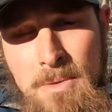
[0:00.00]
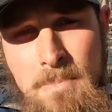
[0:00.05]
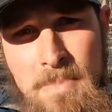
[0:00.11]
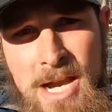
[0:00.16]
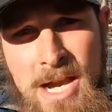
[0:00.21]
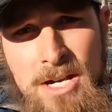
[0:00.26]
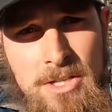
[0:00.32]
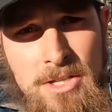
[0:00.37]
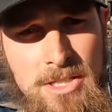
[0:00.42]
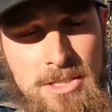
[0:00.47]

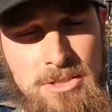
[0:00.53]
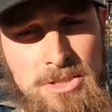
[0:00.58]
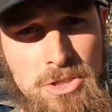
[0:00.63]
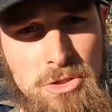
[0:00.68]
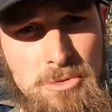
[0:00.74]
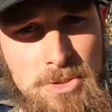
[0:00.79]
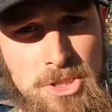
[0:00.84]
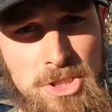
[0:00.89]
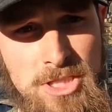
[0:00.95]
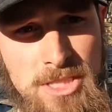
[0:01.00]
comparing the
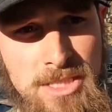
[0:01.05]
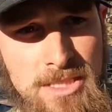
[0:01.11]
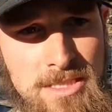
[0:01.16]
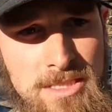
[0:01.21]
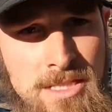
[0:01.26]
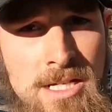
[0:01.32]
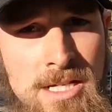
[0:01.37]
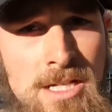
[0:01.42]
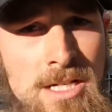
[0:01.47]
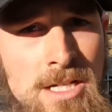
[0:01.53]
two
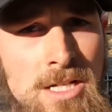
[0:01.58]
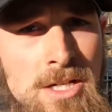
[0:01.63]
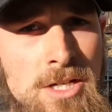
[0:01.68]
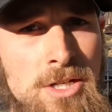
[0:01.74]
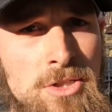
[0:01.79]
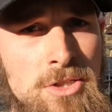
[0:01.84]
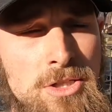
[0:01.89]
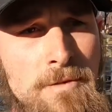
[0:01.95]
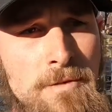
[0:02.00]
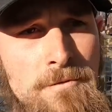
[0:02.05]
machines.
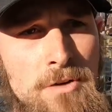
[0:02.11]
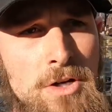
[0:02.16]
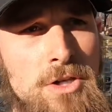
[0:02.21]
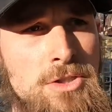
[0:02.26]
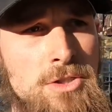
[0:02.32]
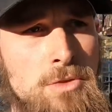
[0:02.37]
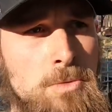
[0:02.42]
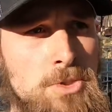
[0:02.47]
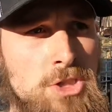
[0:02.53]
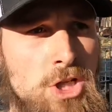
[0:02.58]
So
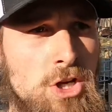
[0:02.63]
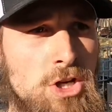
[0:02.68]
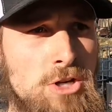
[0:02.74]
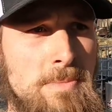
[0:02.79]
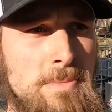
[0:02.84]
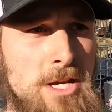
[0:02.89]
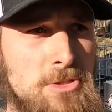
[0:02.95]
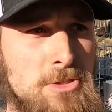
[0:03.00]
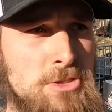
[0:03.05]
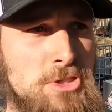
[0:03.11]
first, we'll talk
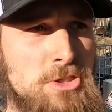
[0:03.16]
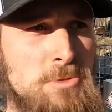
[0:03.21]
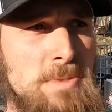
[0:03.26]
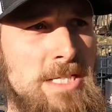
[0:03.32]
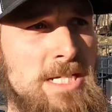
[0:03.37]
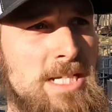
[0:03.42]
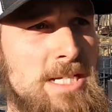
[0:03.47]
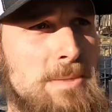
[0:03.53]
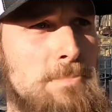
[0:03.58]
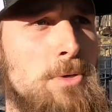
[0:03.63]
about
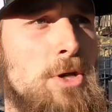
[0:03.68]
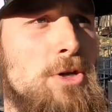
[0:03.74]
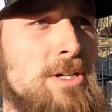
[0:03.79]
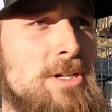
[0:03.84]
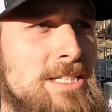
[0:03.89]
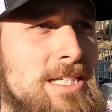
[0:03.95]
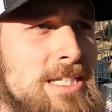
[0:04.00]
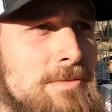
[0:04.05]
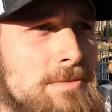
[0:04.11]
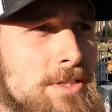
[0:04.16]
speed and
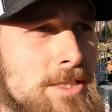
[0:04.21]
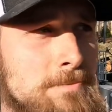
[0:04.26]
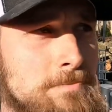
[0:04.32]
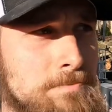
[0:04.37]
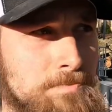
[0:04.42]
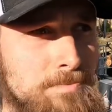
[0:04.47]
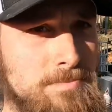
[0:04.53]
productivity.